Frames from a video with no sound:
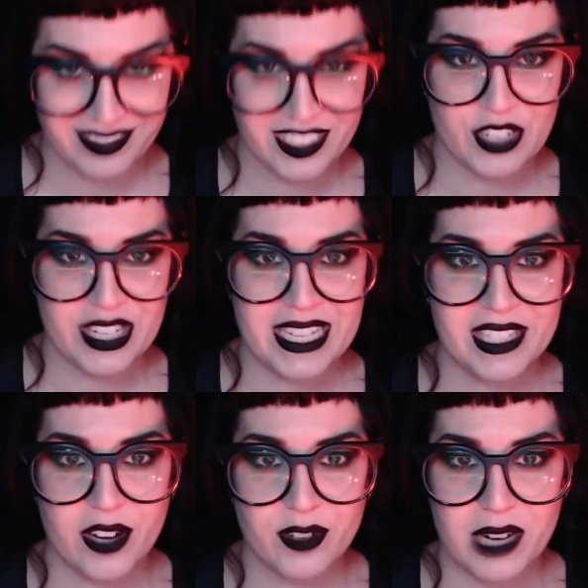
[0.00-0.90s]
your knees
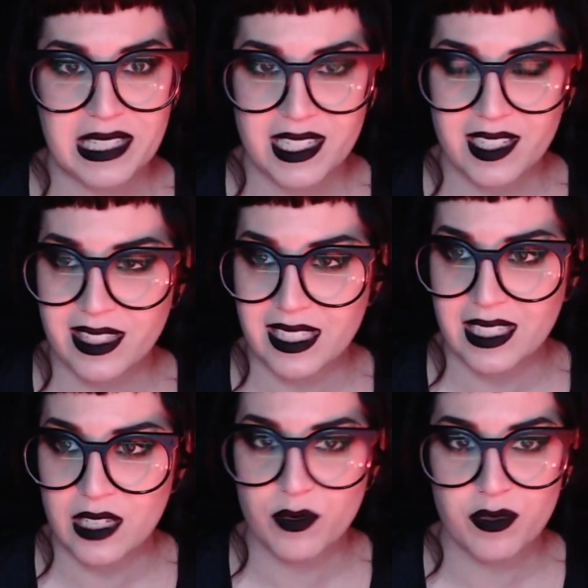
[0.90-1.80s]
aren't resting on the
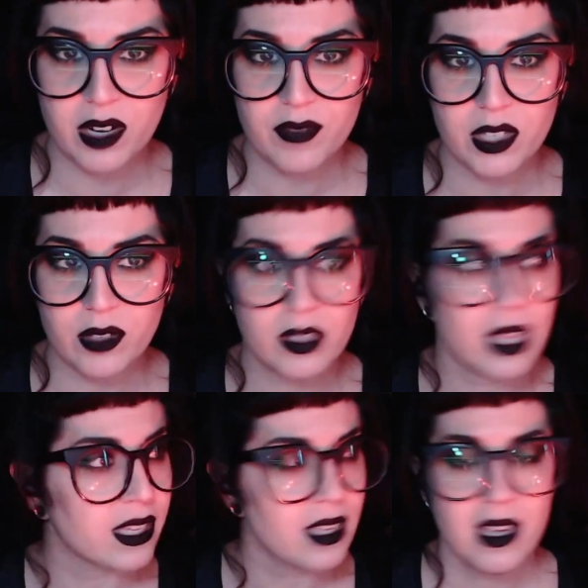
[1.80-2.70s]
seat in front of you like